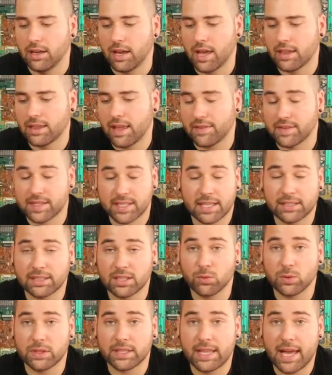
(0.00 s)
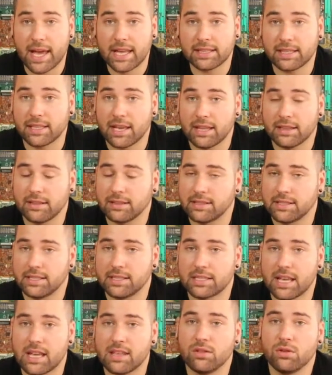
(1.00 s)
and I started with that, and
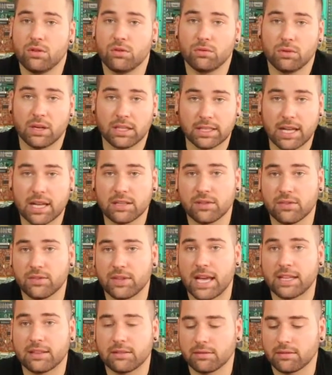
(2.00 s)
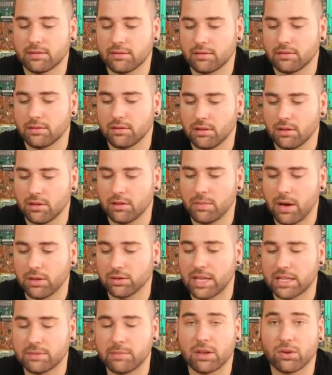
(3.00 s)
since I know a lot of that
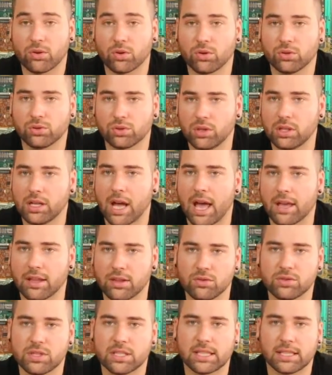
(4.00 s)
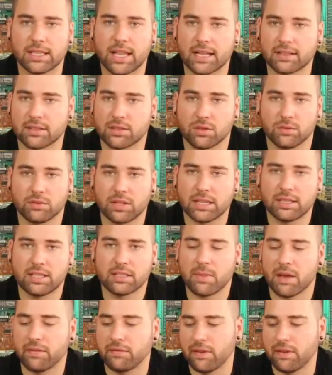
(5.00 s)
about that microcontroller, I use it a lot, so that is my